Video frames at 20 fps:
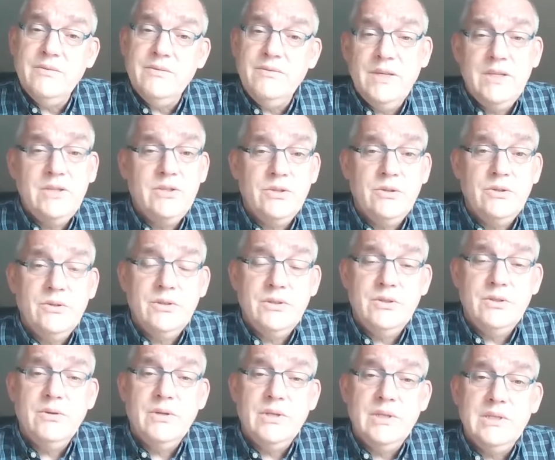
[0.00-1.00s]
features
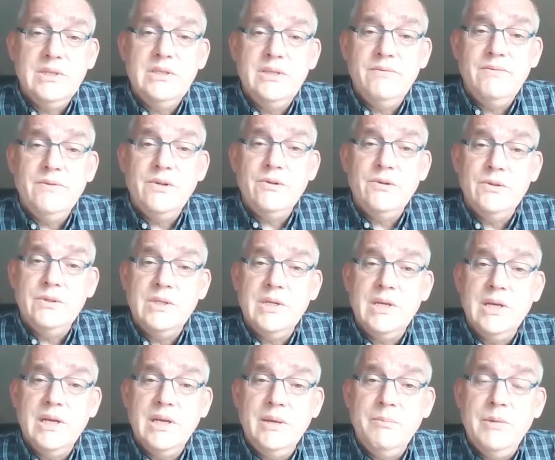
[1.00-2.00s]
during this difficult
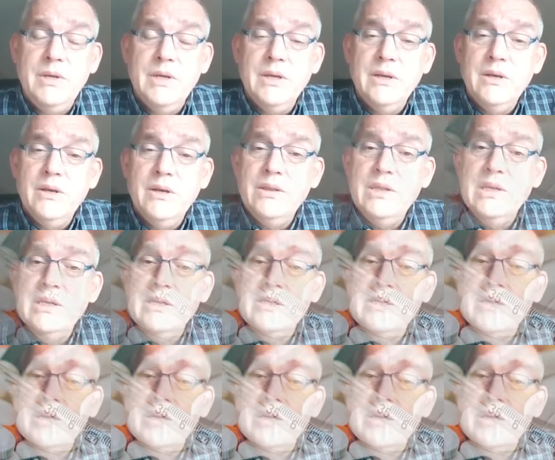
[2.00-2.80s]
time, things